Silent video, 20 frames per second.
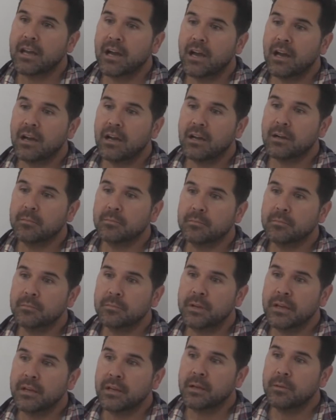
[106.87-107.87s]

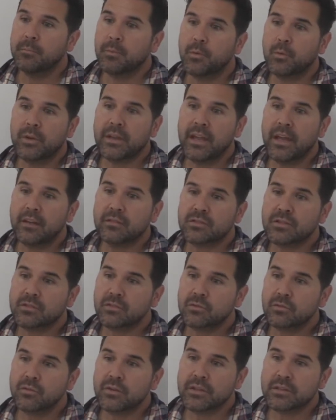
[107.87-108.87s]
But we have
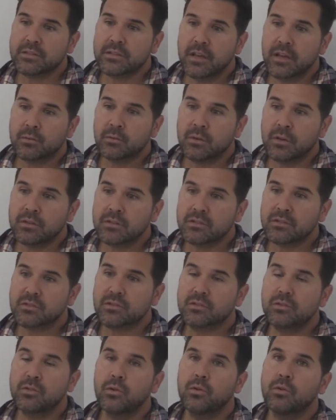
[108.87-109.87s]
stories that run
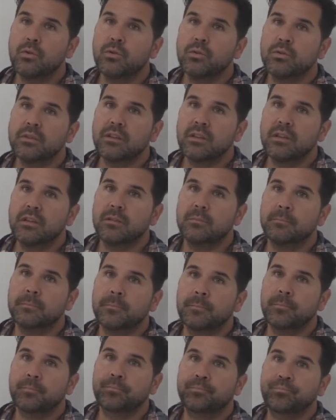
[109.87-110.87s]
so deep
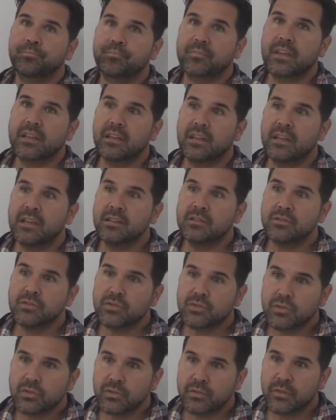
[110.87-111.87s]

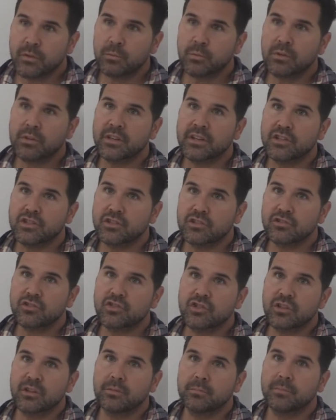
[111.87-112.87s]
into the
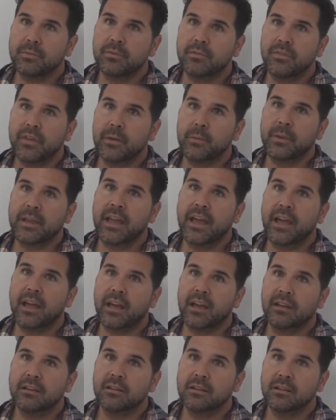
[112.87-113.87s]
relationship that we
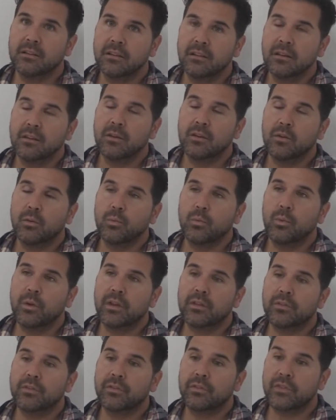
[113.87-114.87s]
had
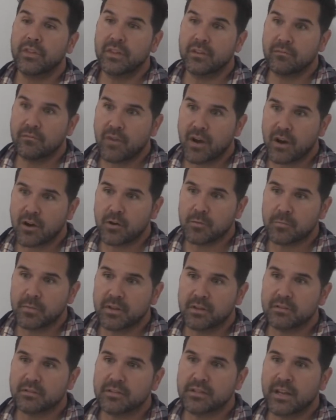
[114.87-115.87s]
with the
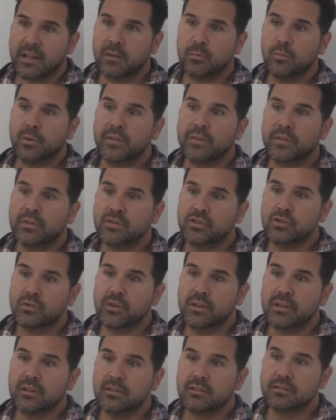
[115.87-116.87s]
environment and with the
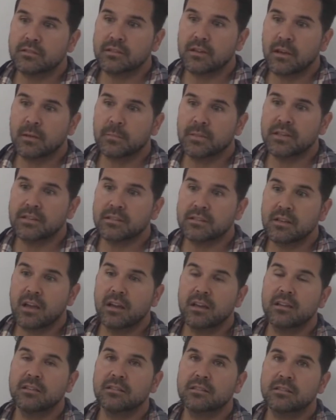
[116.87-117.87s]
trees. I mean,
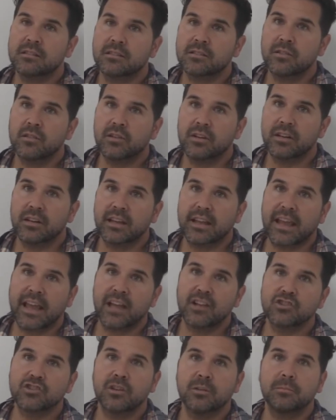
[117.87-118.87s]
science is starting to
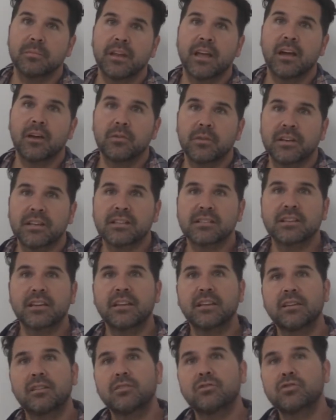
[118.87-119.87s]
catch up now, and they
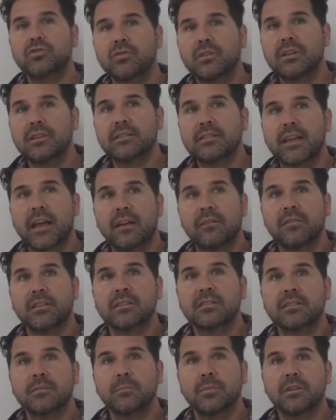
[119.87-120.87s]
say, you know, trees have
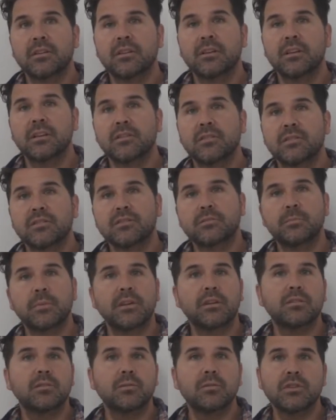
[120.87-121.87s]
this ability to
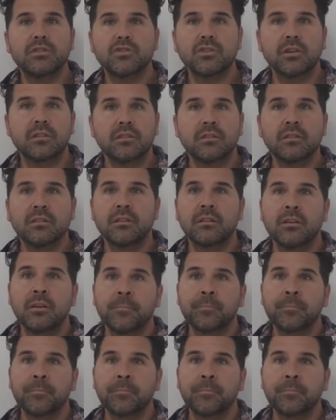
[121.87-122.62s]
speak to each other,